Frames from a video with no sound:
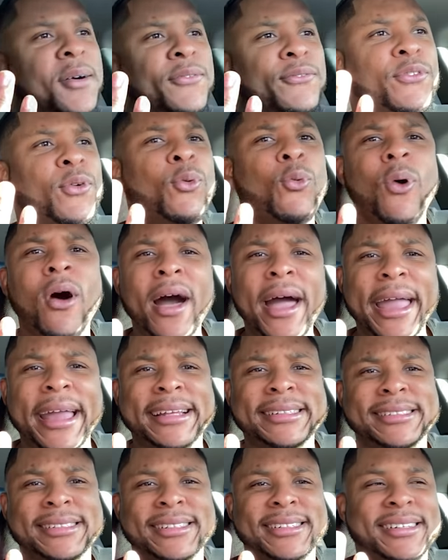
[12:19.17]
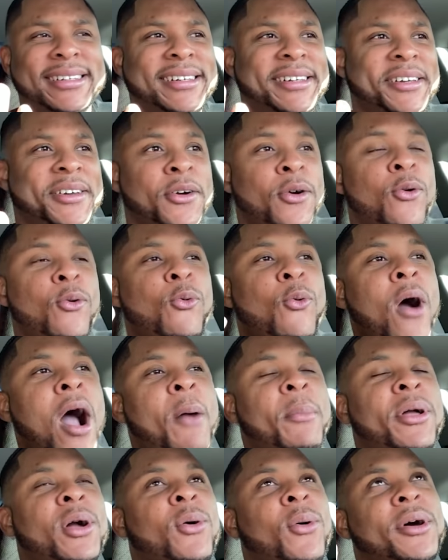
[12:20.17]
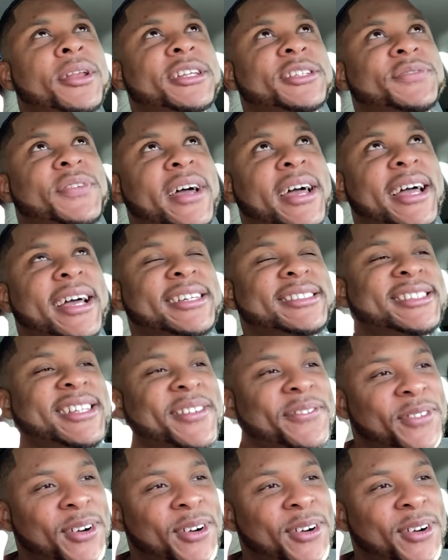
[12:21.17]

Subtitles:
For what? Why are we going this fast?